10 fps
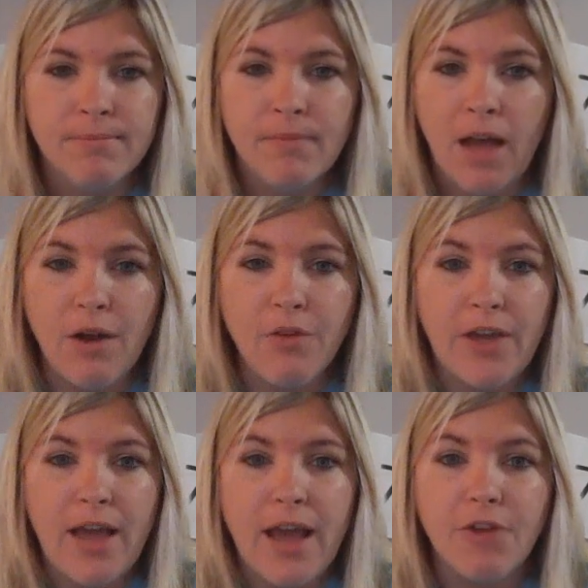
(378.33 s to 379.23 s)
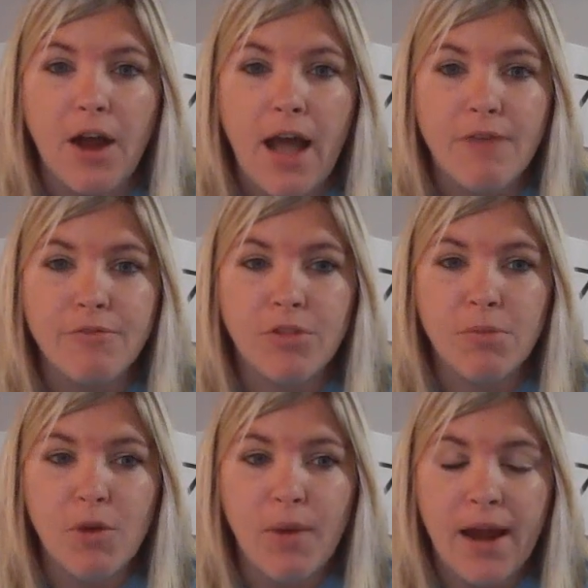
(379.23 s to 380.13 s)
I don't think I ever have, to
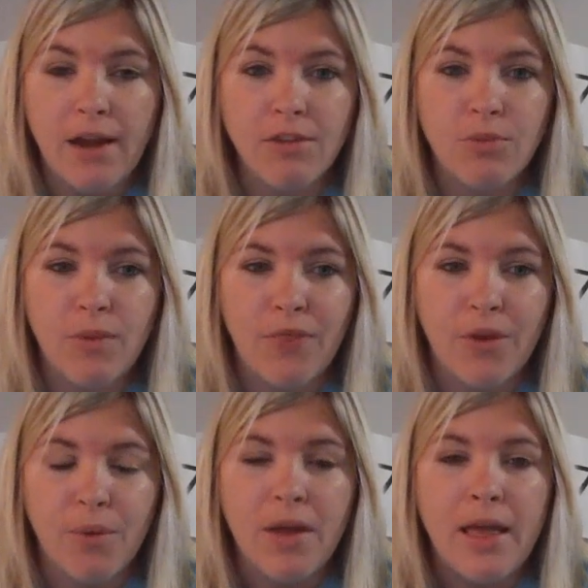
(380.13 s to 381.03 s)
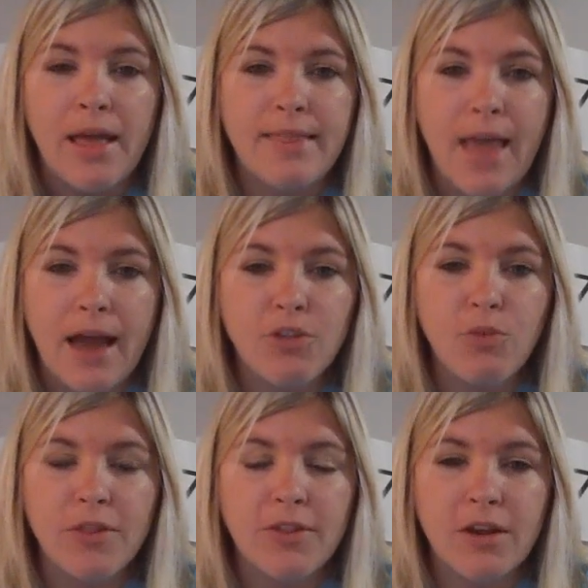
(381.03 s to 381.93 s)
be quite honest with you. That is
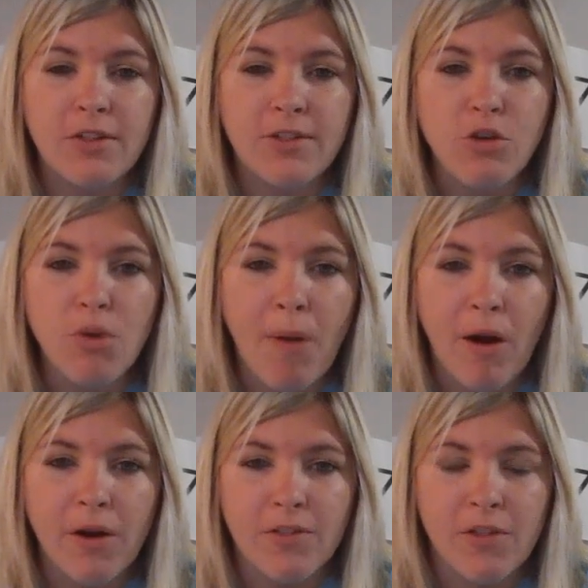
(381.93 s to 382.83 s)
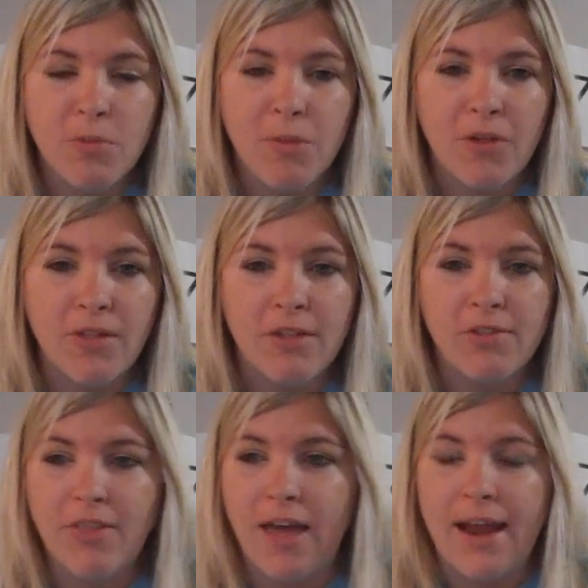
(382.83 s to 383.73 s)
what's going to set you apart in this
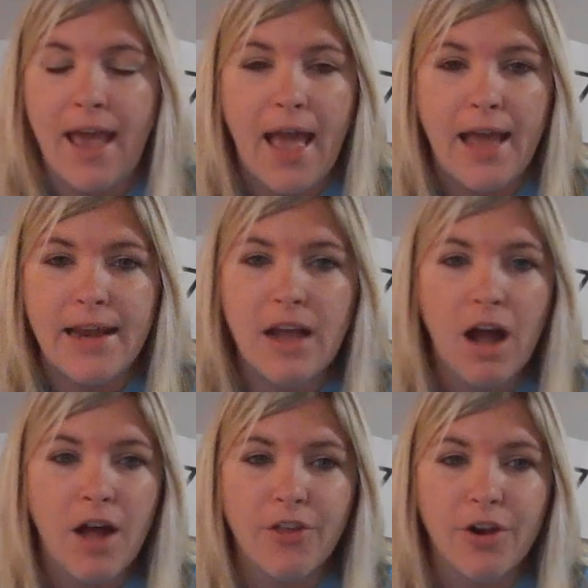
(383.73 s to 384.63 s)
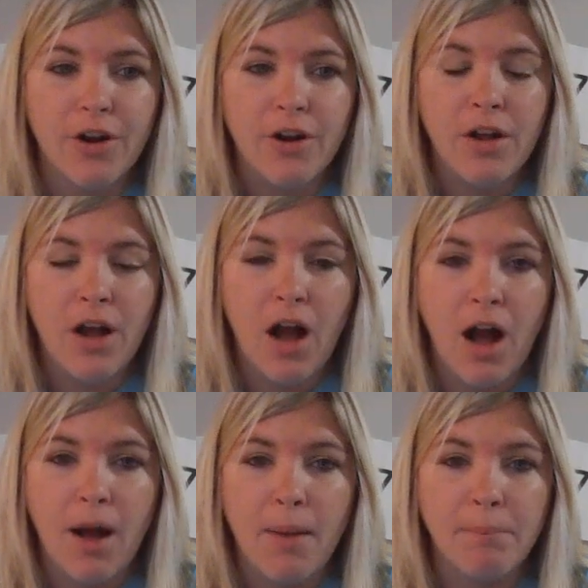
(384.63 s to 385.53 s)
business than any other
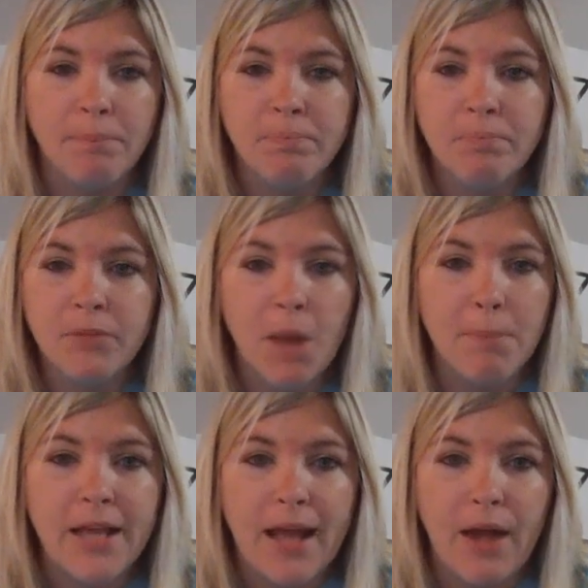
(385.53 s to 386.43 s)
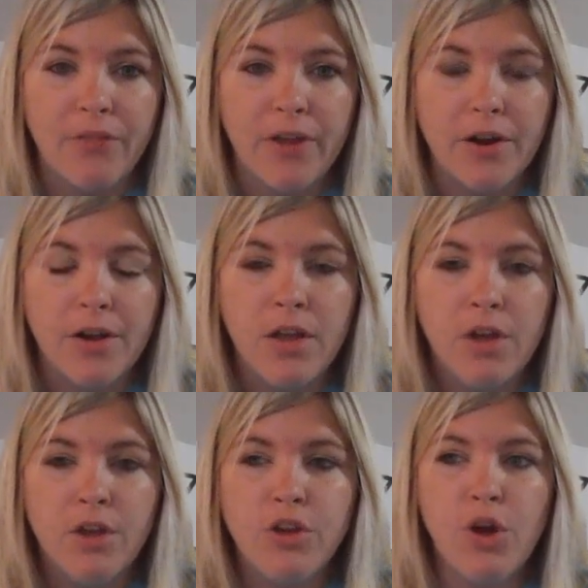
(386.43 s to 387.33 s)
company out there.
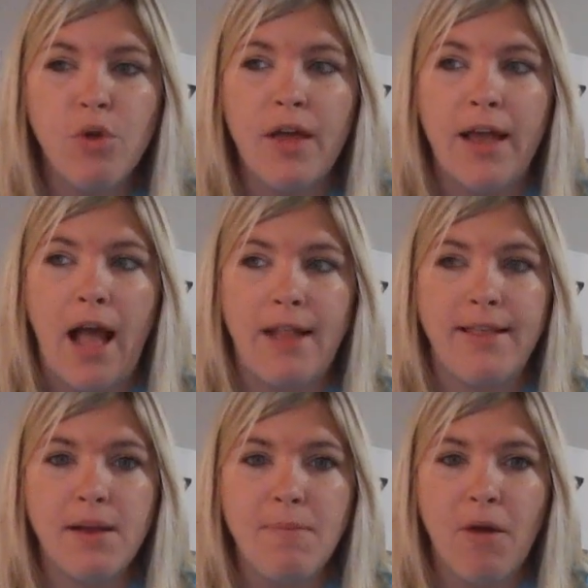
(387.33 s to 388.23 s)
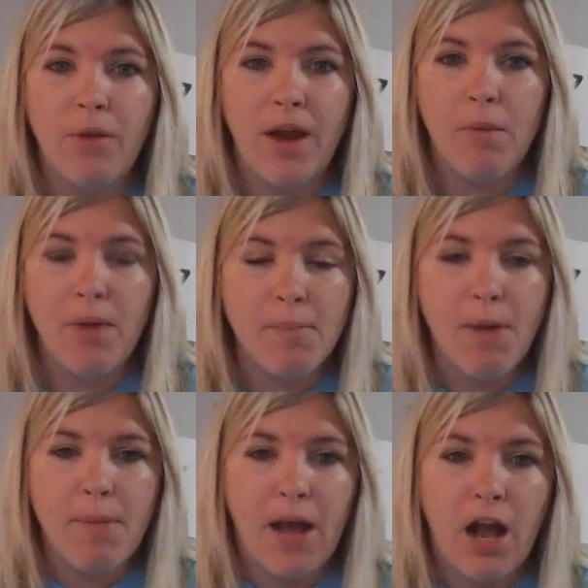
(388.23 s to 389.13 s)
You know, like I think about when I went and
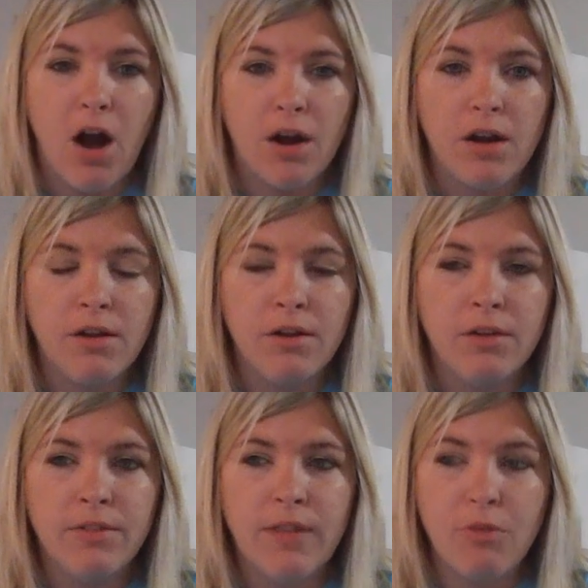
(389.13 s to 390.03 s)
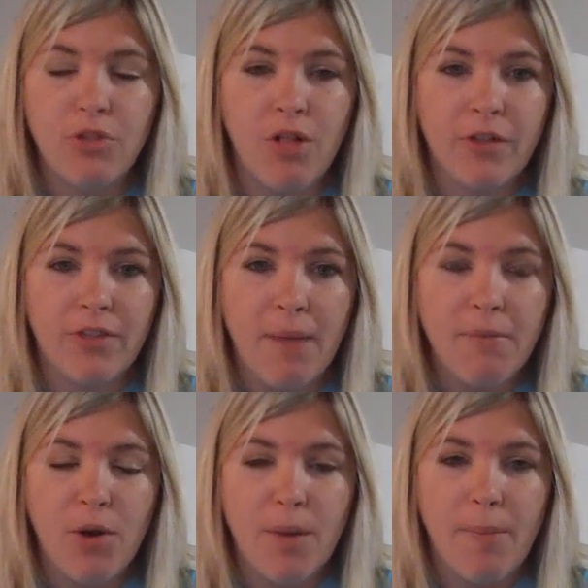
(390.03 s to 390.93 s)
bought my car. That was a long time
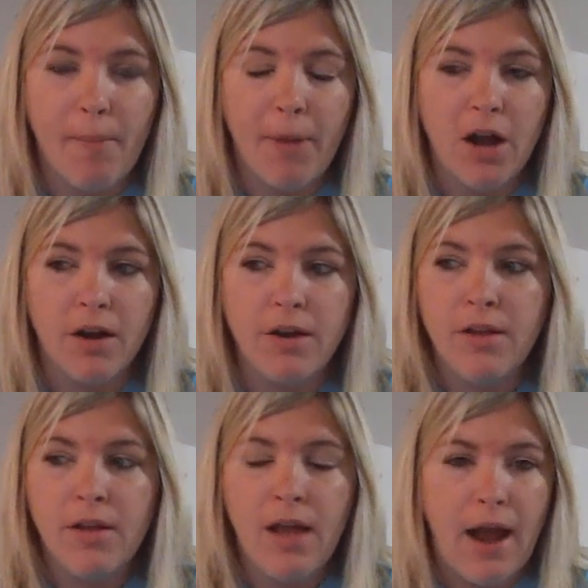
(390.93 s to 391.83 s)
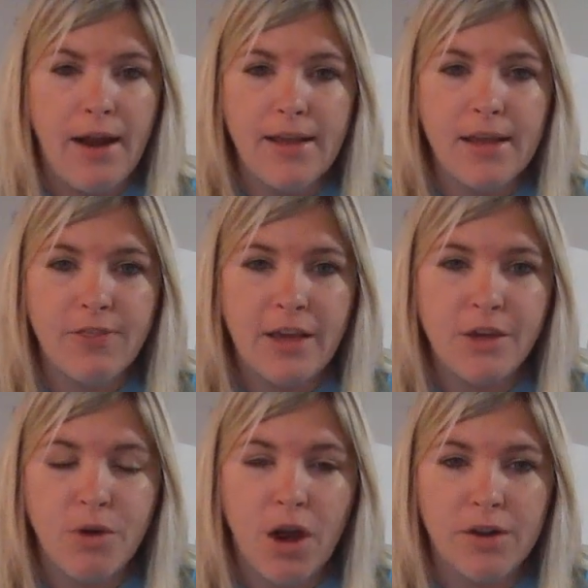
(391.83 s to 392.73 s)
ago I bought my car. I didn't get a
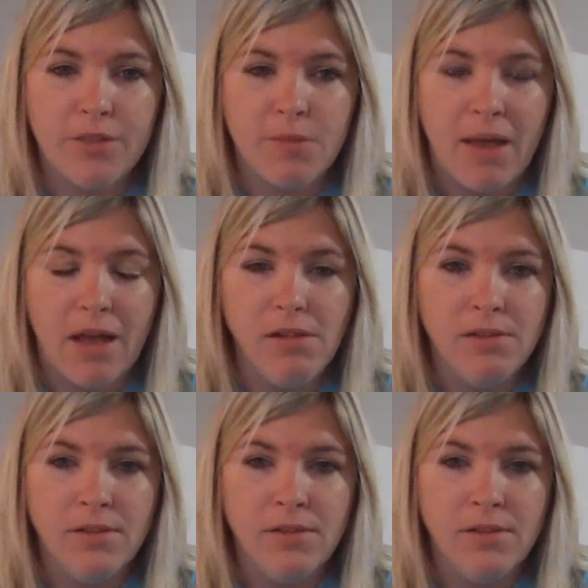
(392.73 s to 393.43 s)
thank you card in the mail.